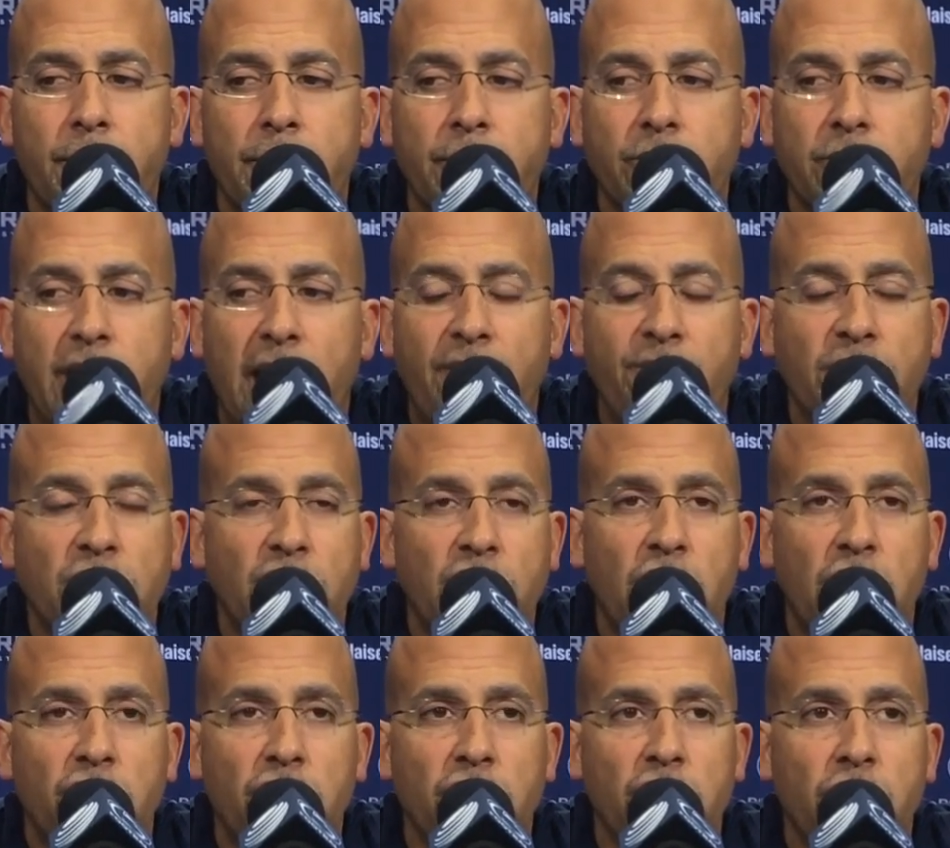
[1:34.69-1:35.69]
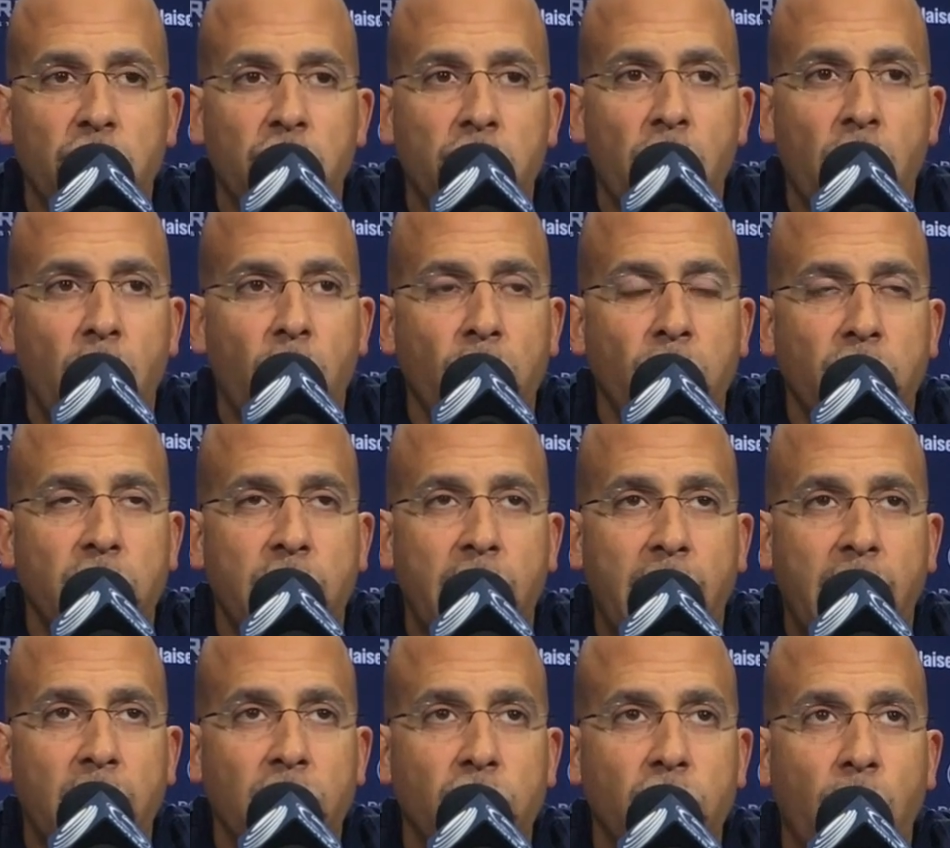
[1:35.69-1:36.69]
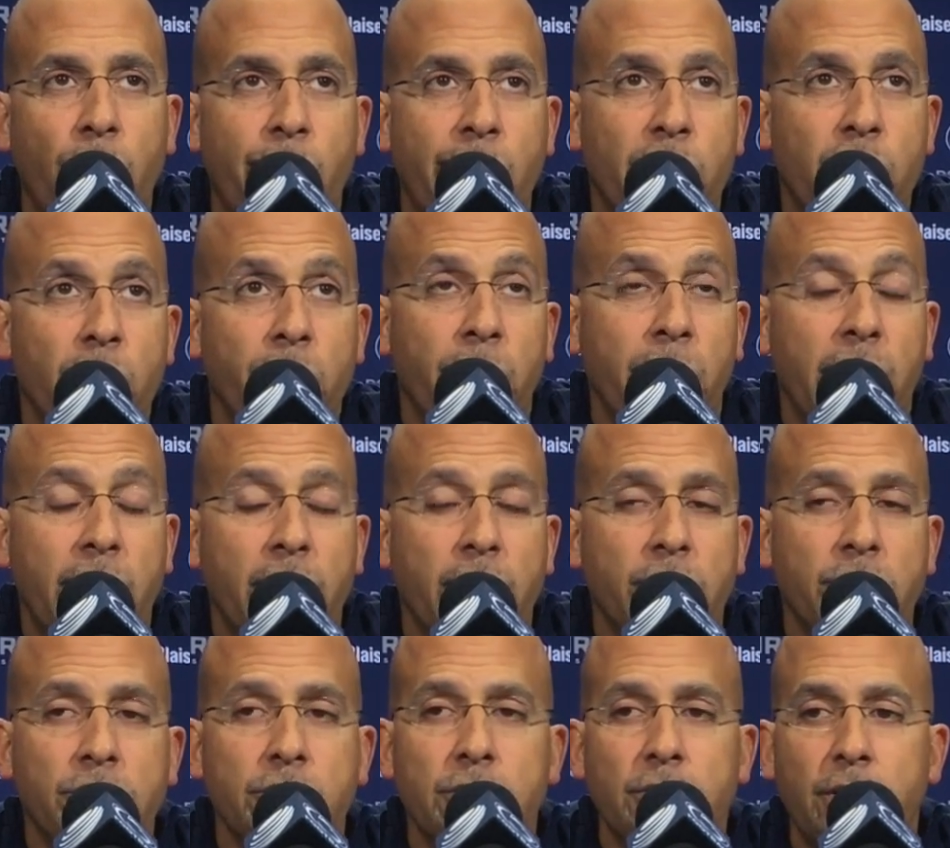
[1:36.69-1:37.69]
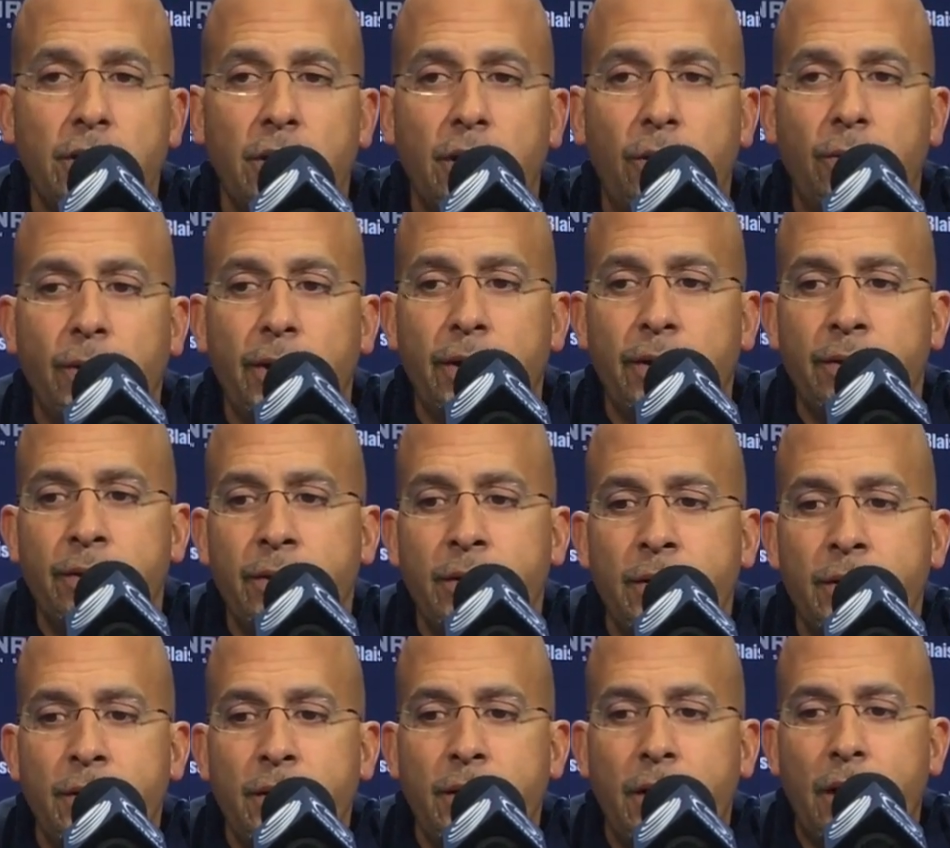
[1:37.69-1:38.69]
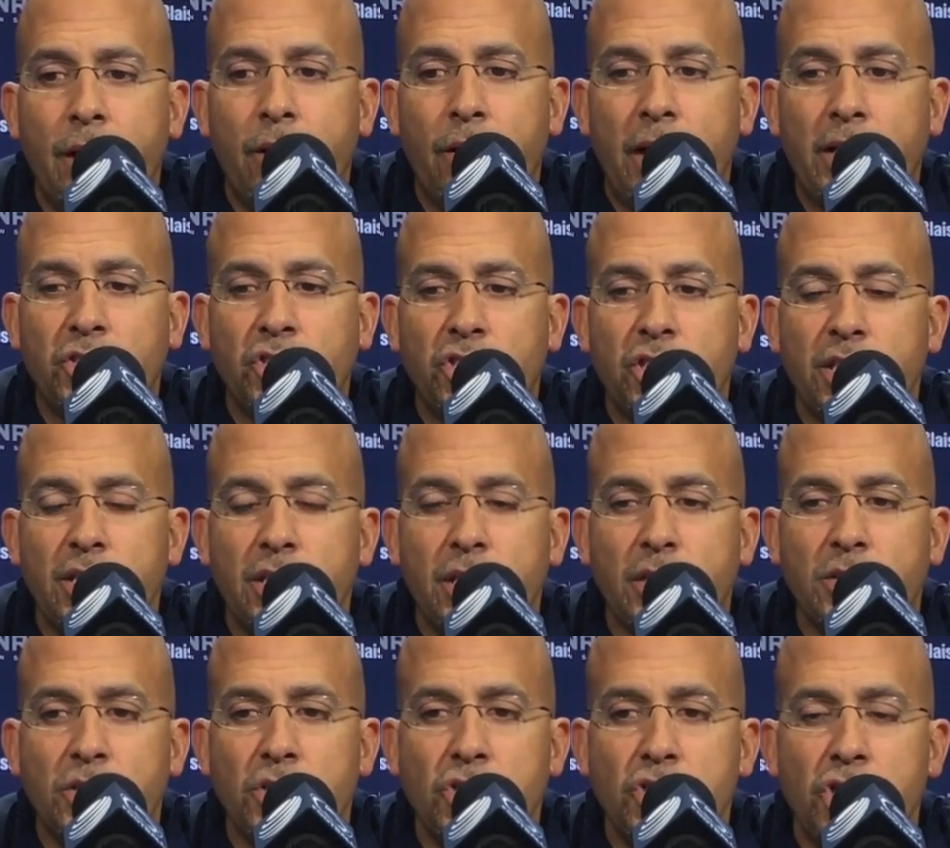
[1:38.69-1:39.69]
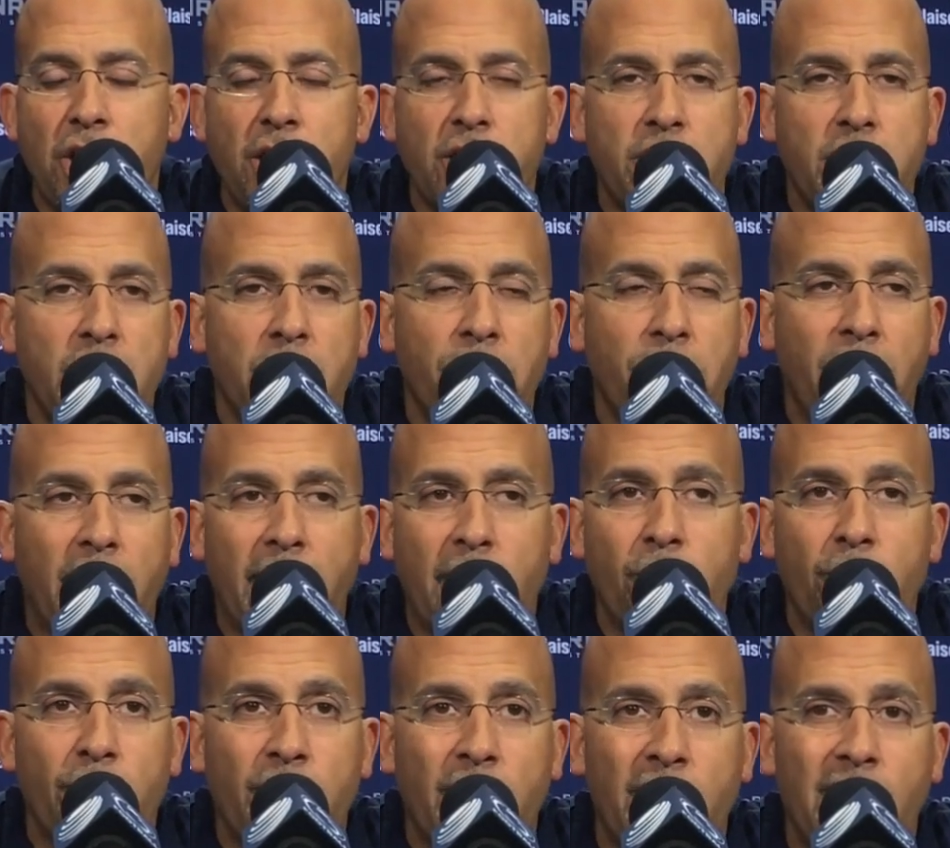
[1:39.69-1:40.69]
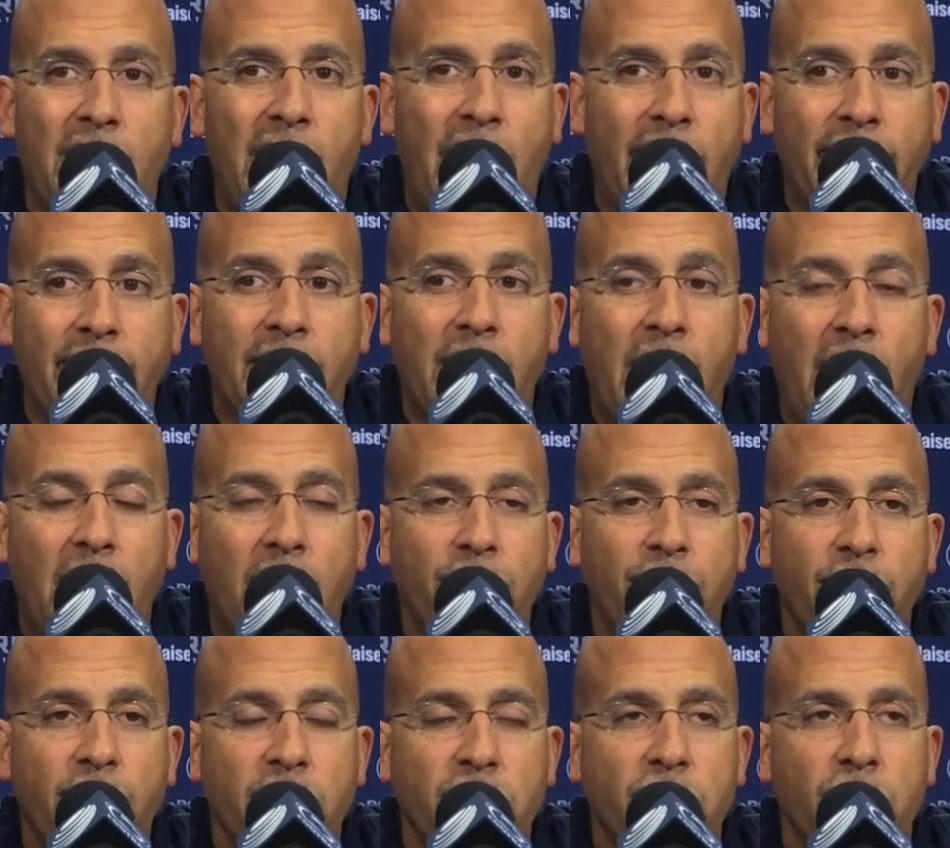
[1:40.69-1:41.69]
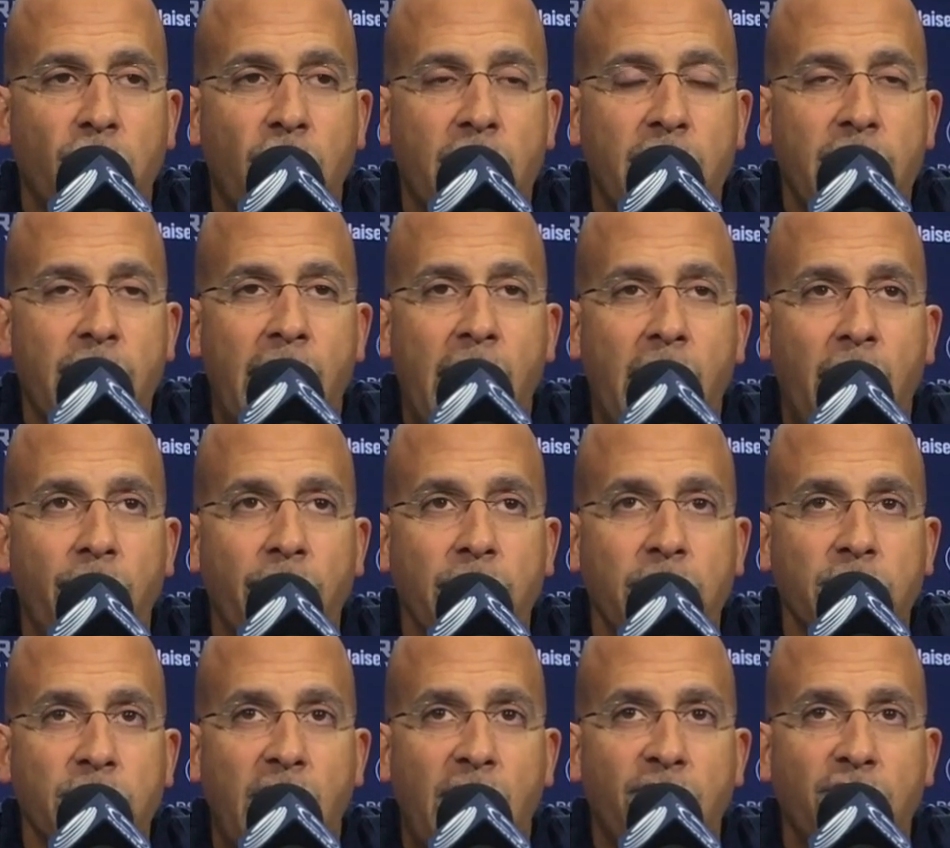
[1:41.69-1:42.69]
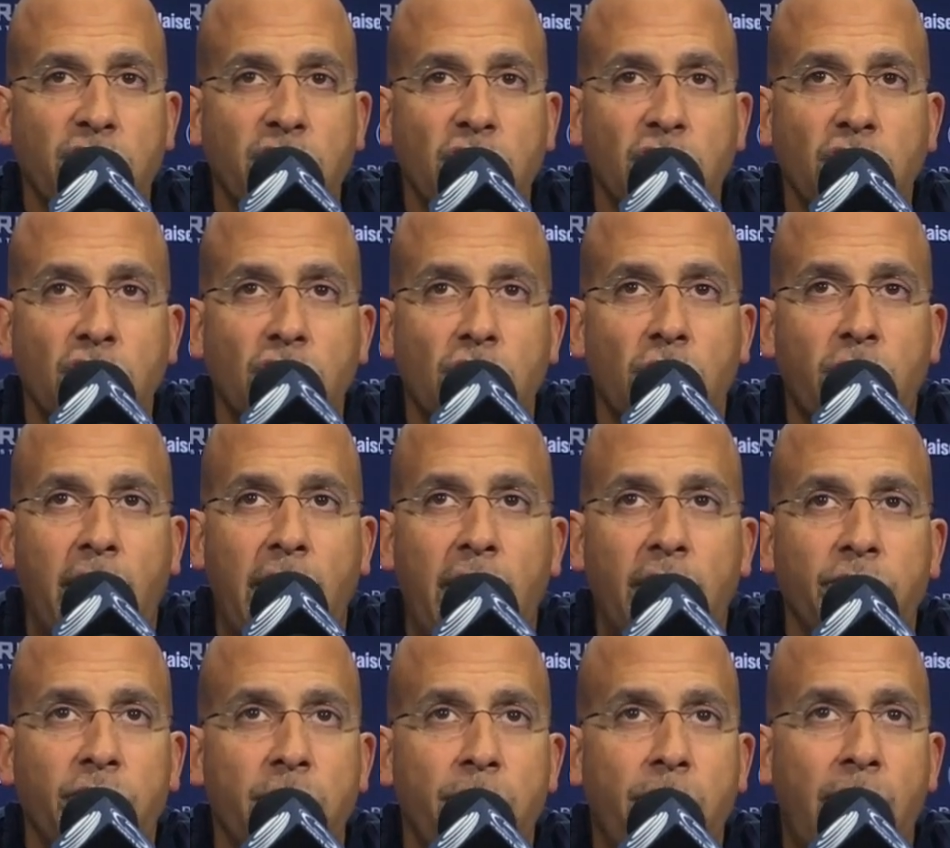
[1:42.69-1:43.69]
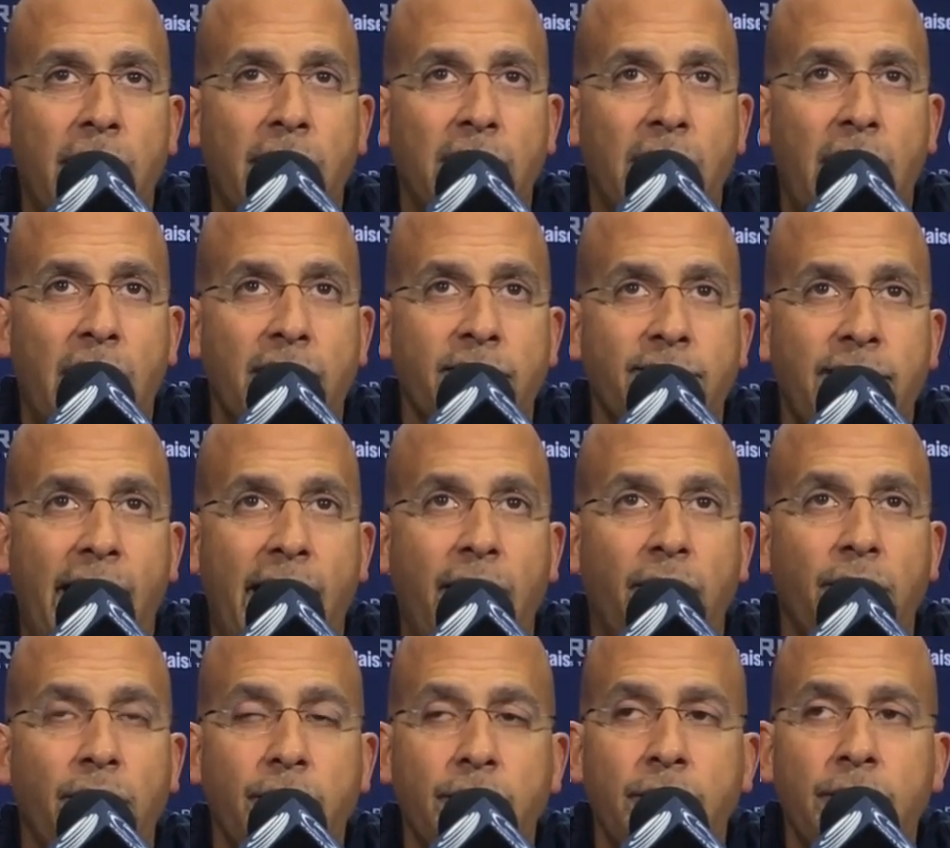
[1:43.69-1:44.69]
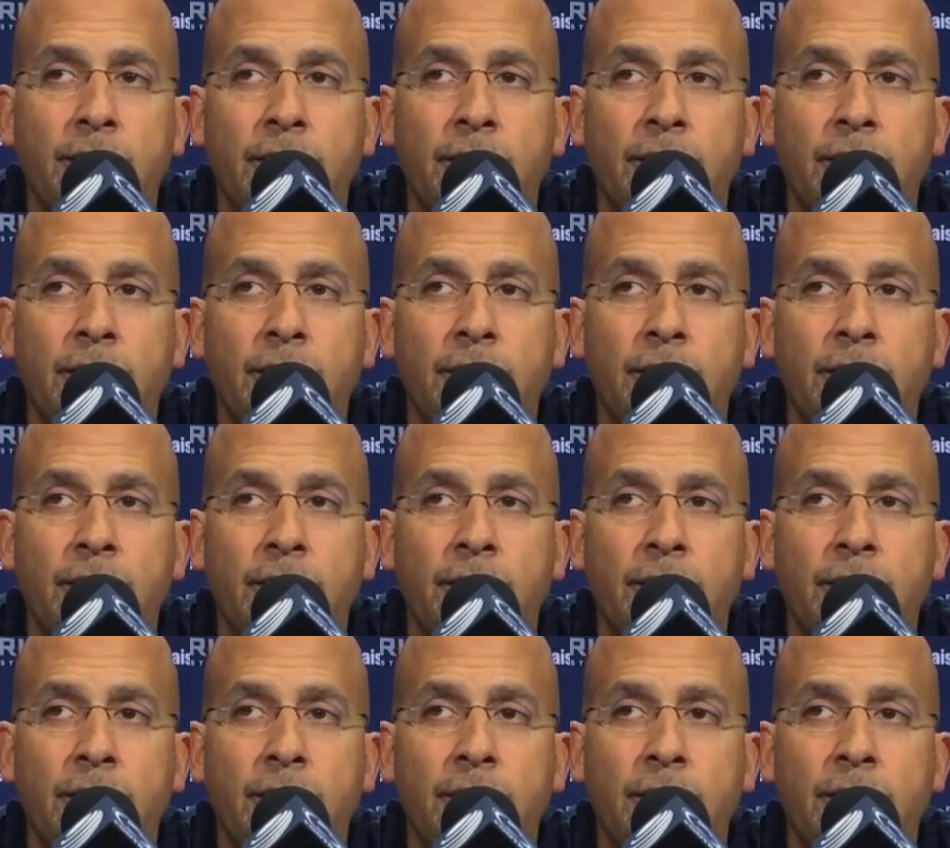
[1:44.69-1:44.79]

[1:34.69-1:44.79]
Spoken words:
because Kevin's such a good coach and they got so many good players, and I see JT playing with a lot of confidence right now, and he's obviously surrounded by a lot of talent,